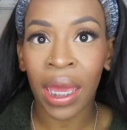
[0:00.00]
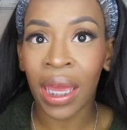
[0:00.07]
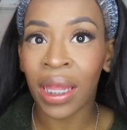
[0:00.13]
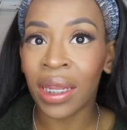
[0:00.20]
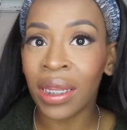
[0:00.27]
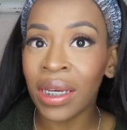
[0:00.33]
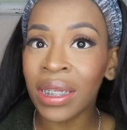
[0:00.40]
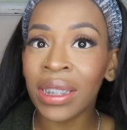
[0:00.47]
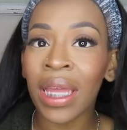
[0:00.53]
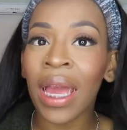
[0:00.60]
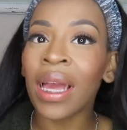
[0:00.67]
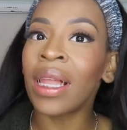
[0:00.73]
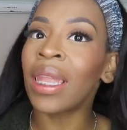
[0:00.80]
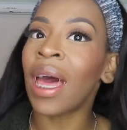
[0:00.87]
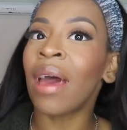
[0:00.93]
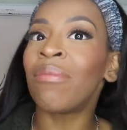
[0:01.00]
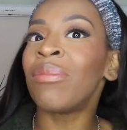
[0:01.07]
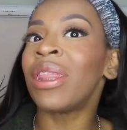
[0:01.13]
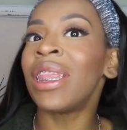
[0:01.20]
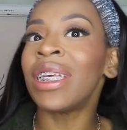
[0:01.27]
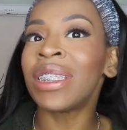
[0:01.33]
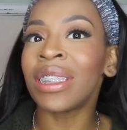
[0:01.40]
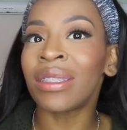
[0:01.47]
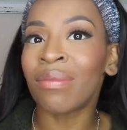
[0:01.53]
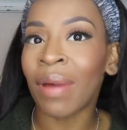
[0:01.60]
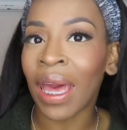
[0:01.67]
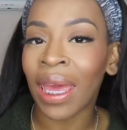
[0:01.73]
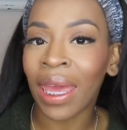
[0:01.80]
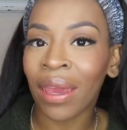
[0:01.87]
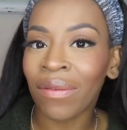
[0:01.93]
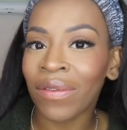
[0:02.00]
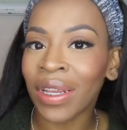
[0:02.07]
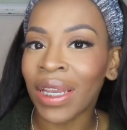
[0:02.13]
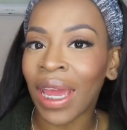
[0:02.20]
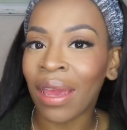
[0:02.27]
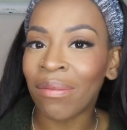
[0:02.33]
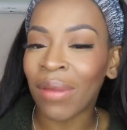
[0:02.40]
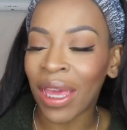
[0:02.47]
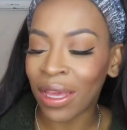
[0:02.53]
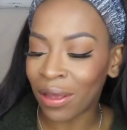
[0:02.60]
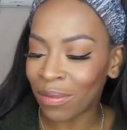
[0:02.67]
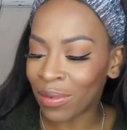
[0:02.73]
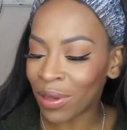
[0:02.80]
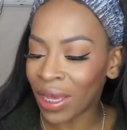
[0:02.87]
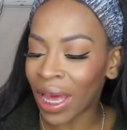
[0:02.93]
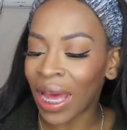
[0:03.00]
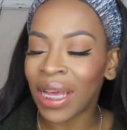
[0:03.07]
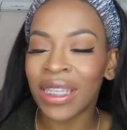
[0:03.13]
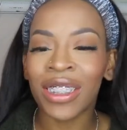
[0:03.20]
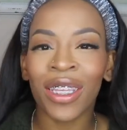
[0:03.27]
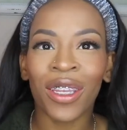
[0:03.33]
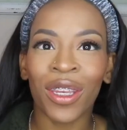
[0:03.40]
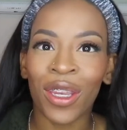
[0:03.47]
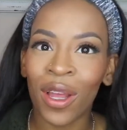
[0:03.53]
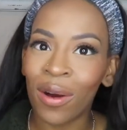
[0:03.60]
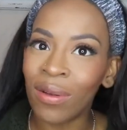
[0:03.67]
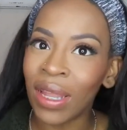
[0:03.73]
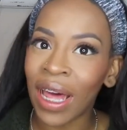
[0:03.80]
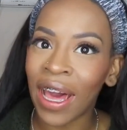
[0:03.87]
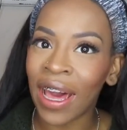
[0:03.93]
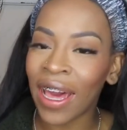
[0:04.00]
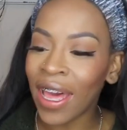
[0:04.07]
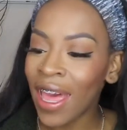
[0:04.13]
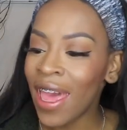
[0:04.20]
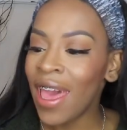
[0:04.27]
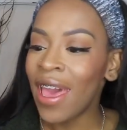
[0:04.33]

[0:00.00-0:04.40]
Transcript: It looks like a lot, but this is my everyday makeup, you guys, no lie.